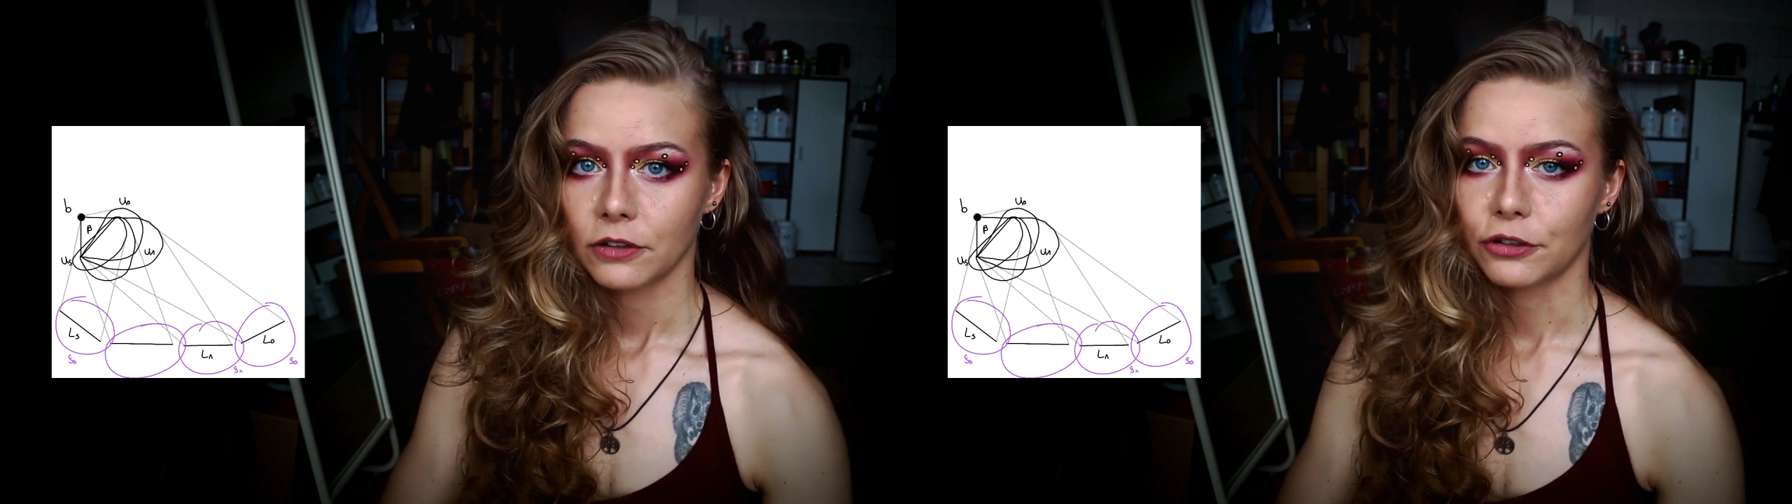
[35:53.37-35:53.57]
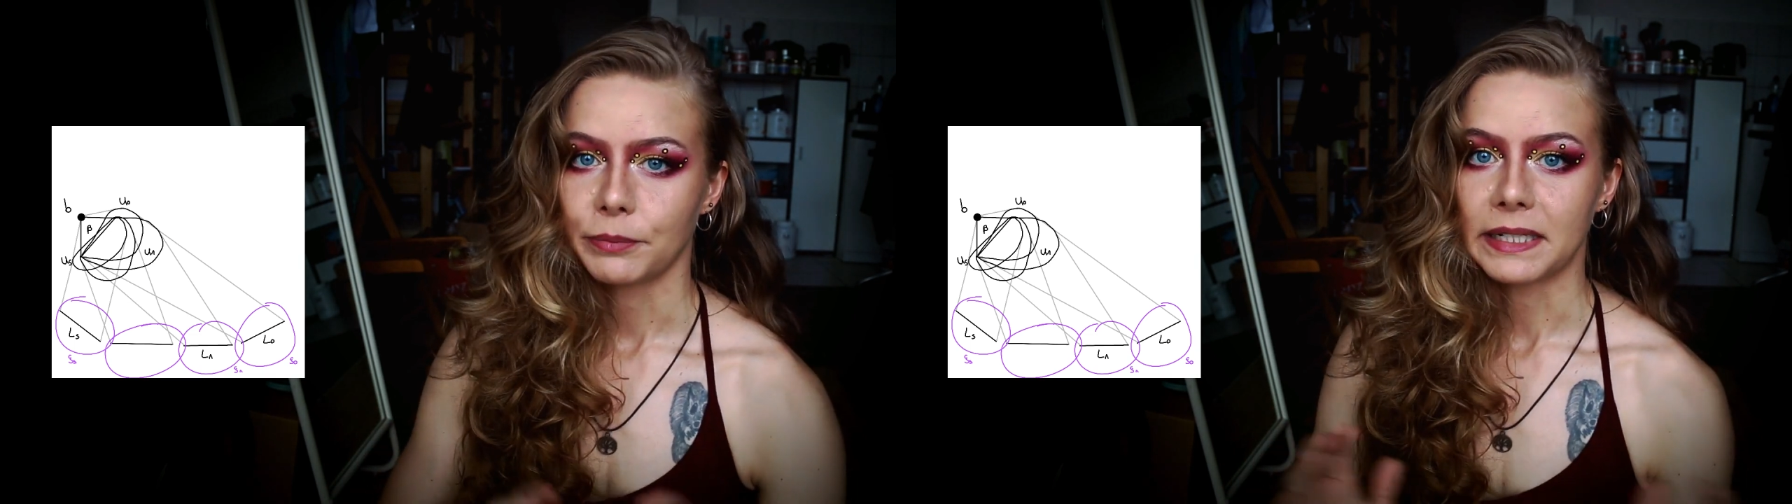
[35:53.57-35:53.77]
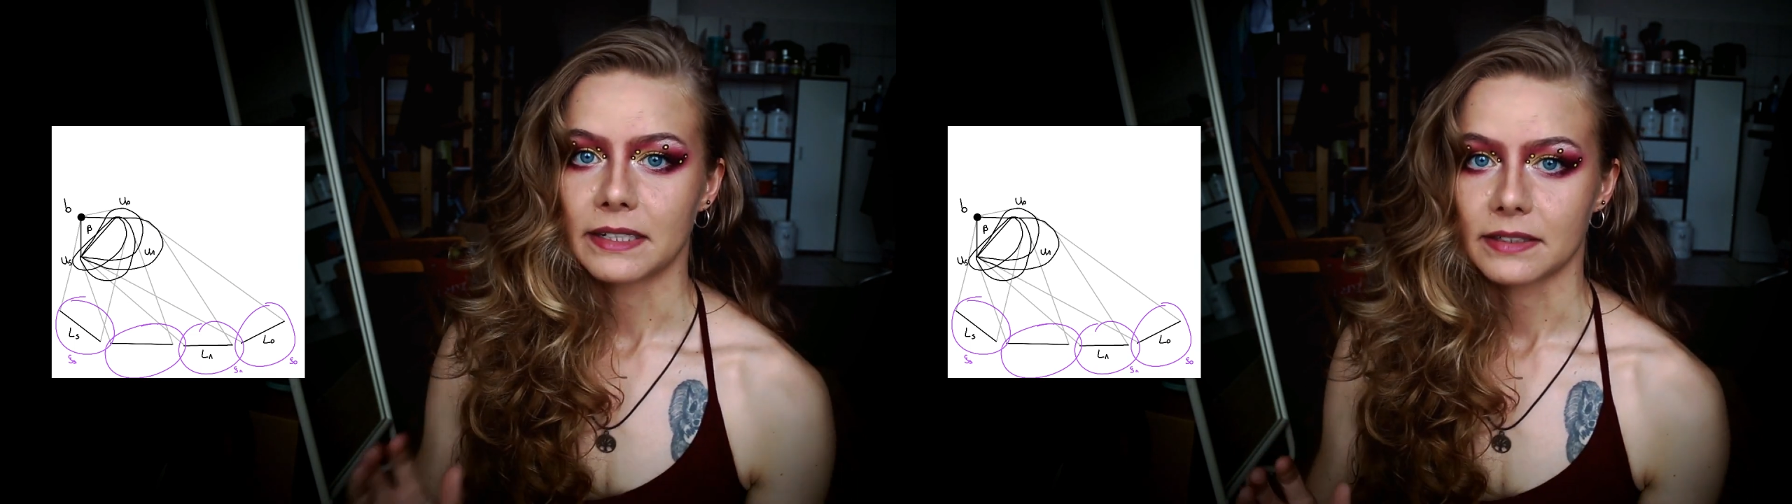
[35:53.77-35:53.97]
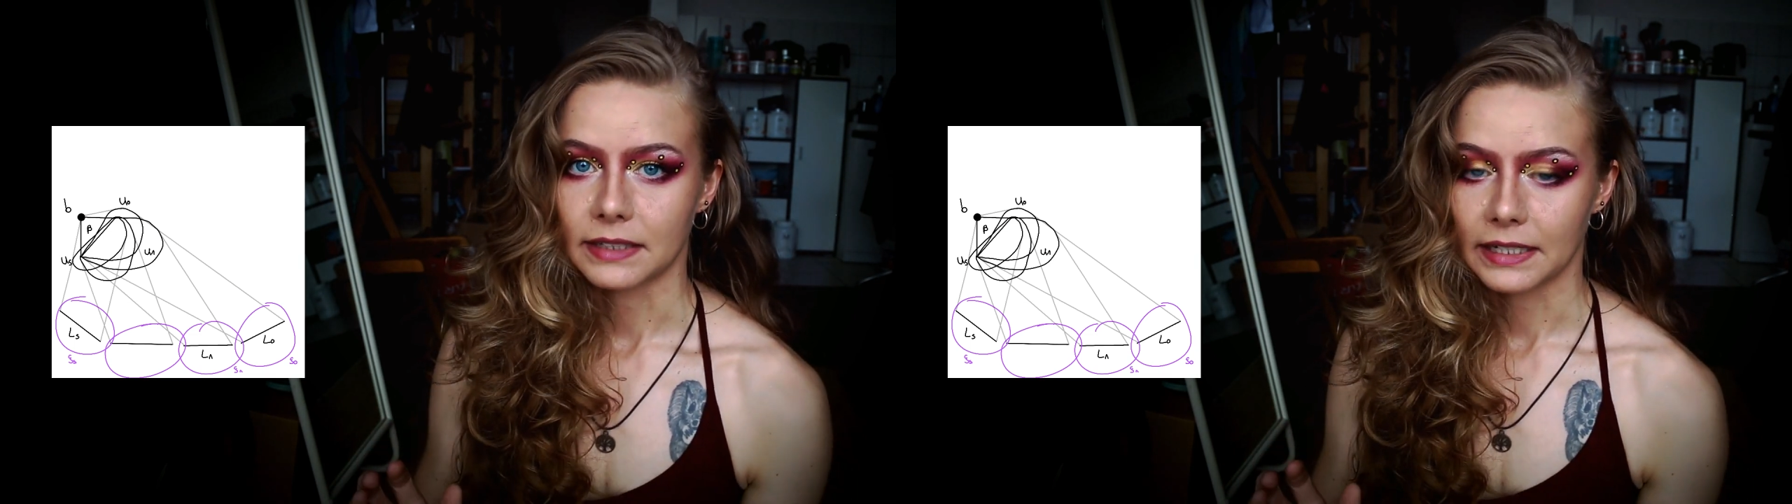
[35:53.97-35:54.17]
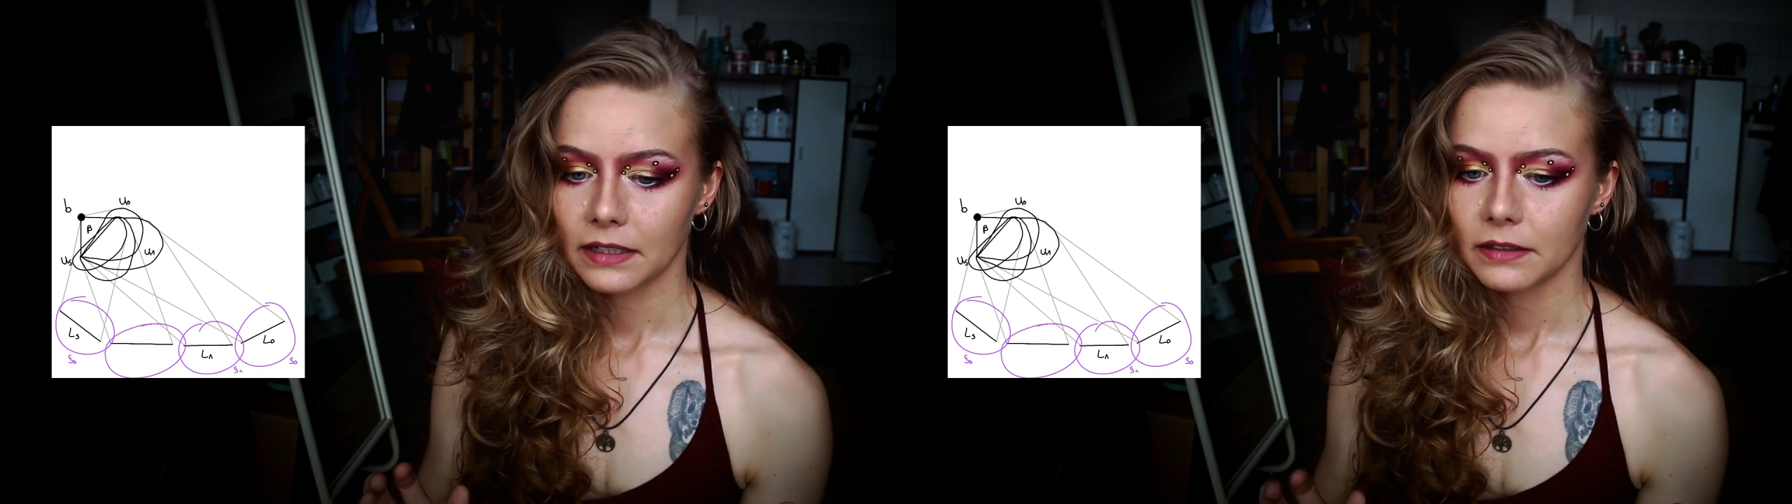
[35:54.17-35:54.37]
should be
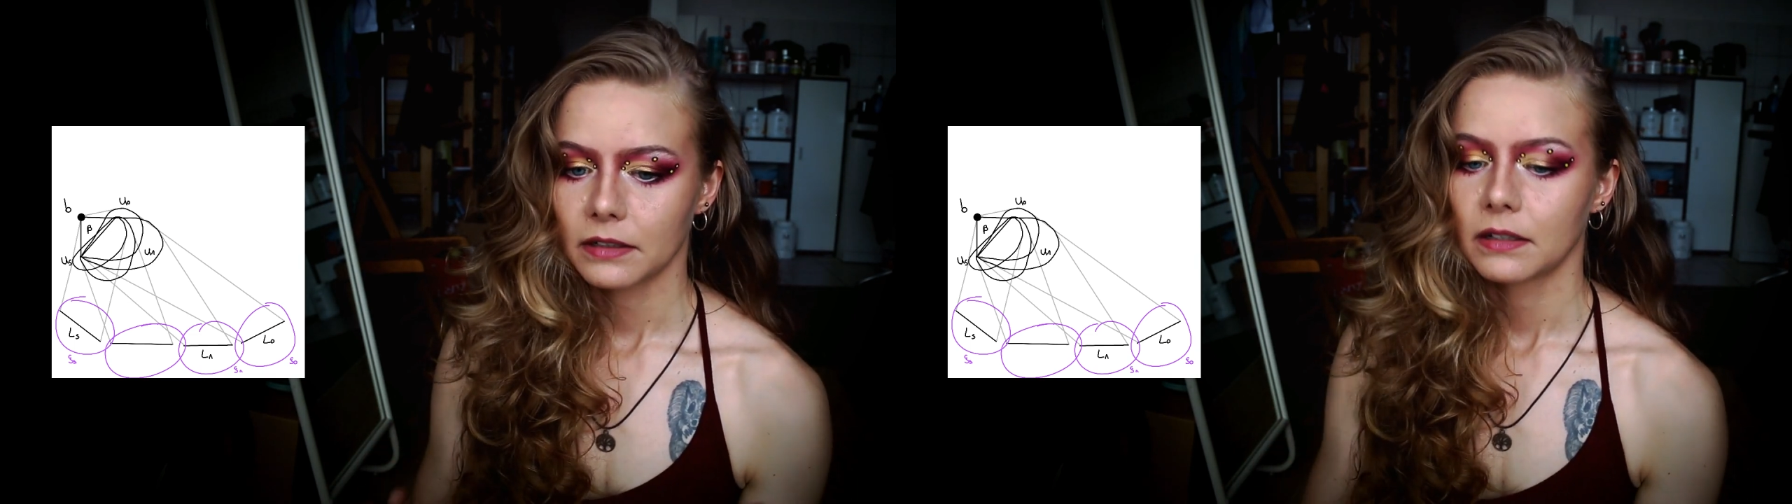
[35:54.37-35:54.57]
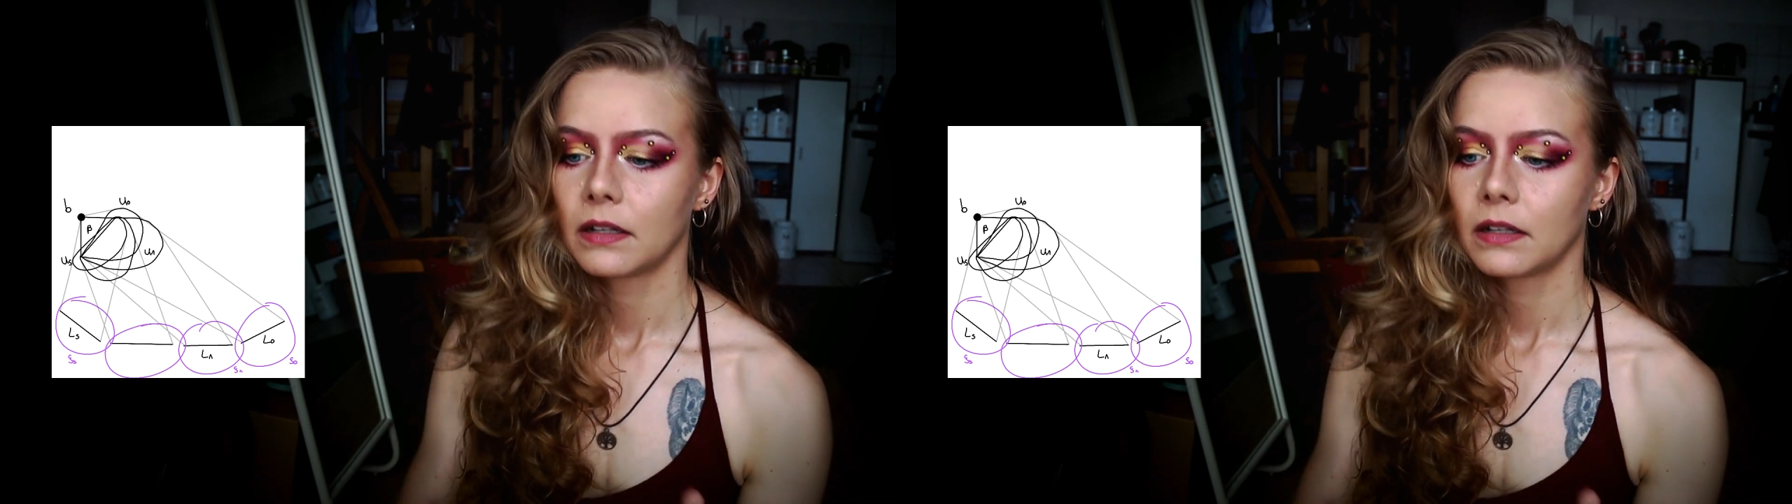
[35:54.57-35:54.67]
distinct.